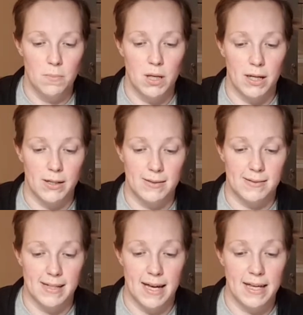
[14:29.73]

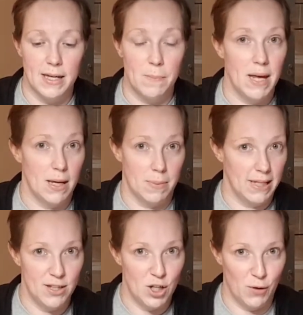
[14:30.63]
because I can make
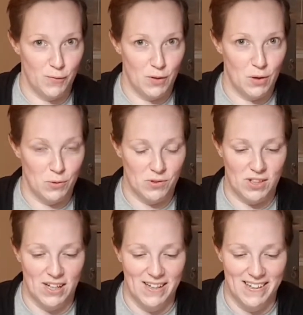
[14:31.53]
plenty of
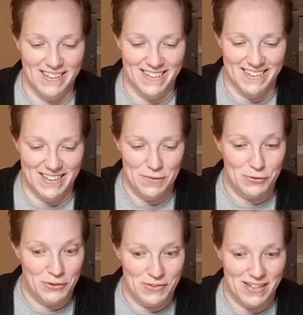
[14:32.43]
those
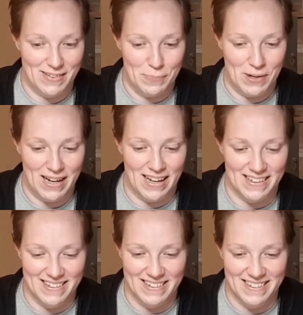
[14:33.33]
for this spring.